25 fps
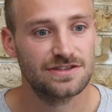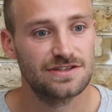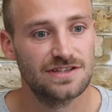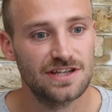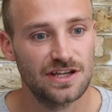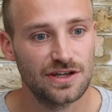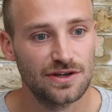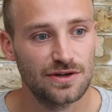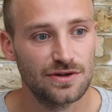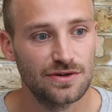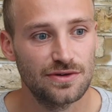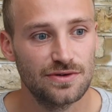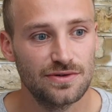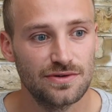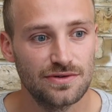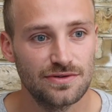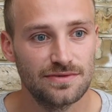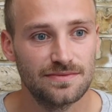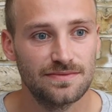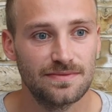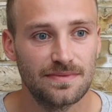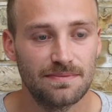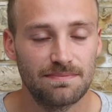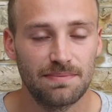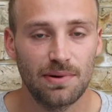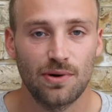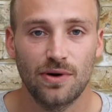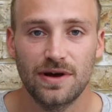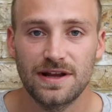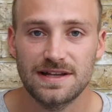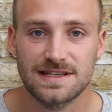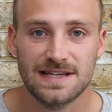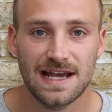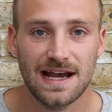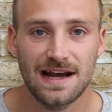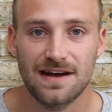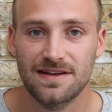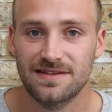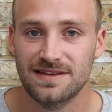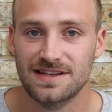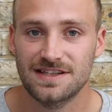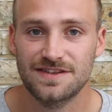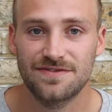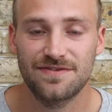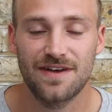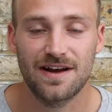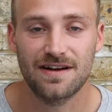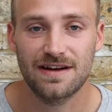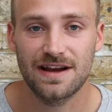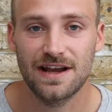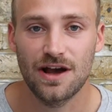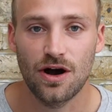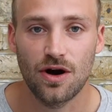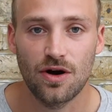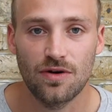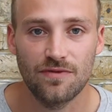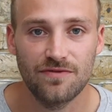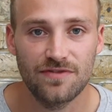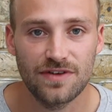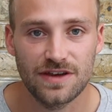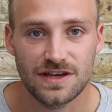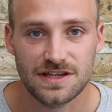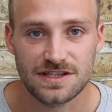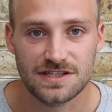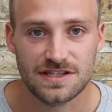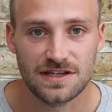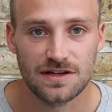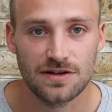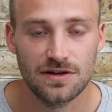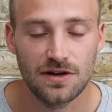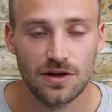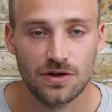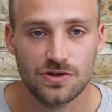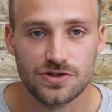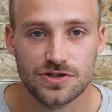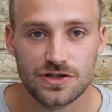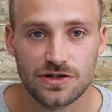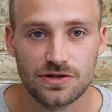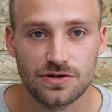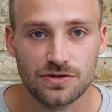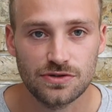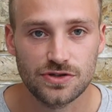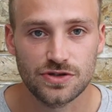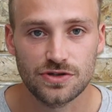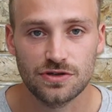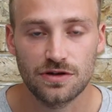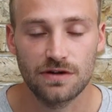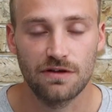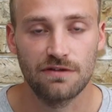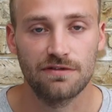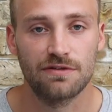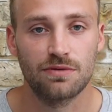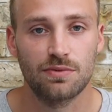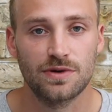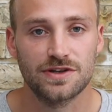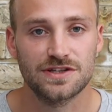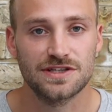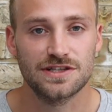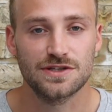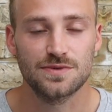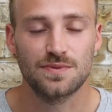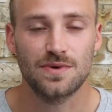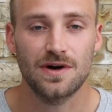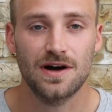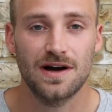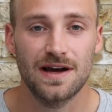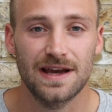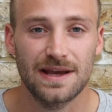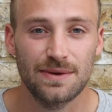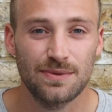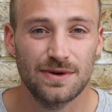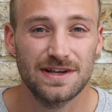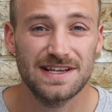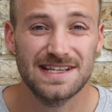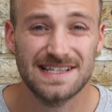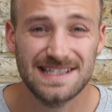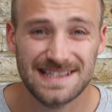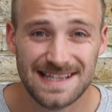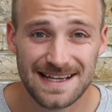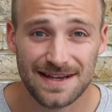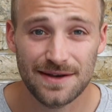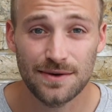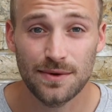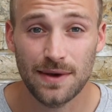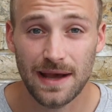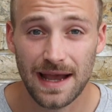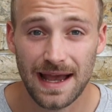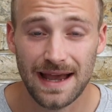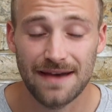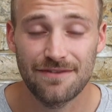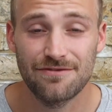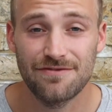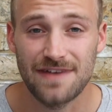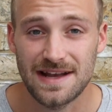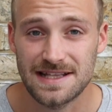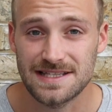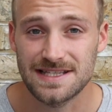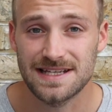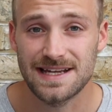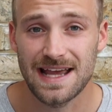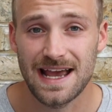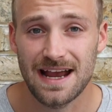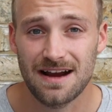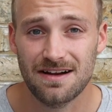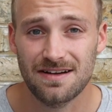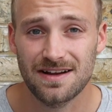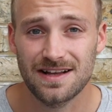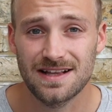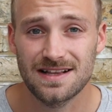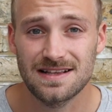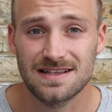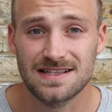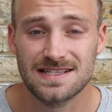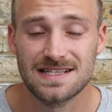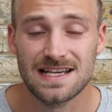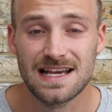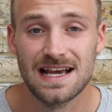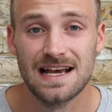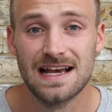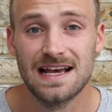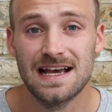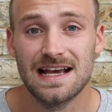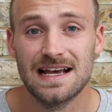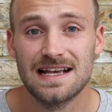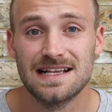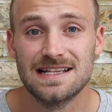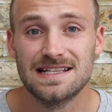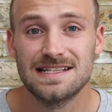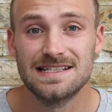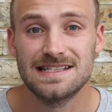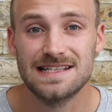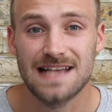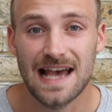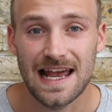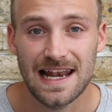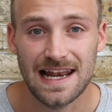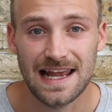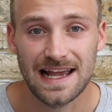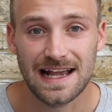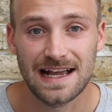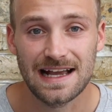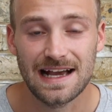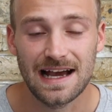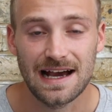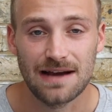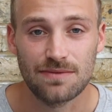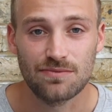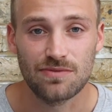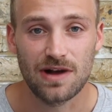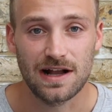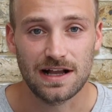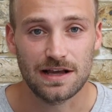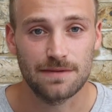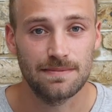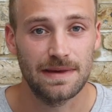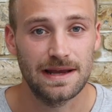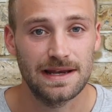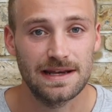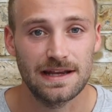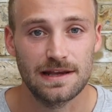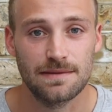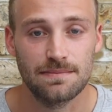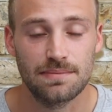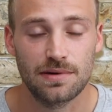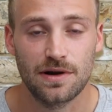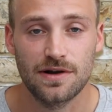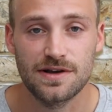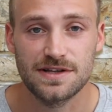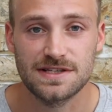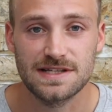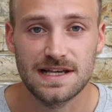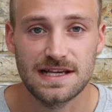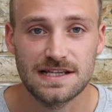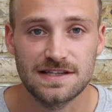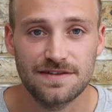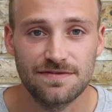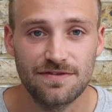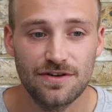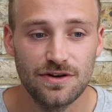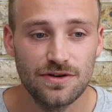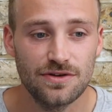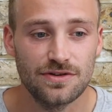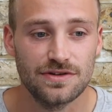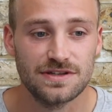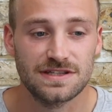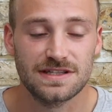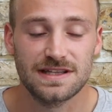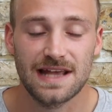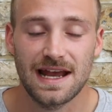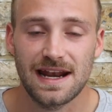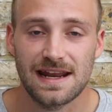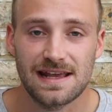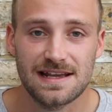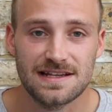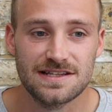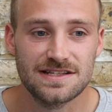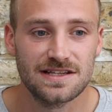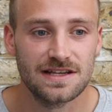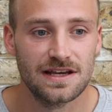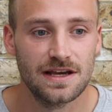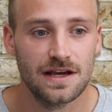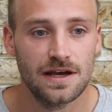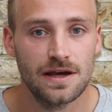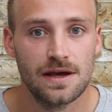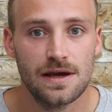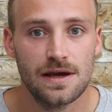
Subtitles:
to point out this very obvious and logical truth, which is why we still have veterinarians selling and recommending processed foods. That is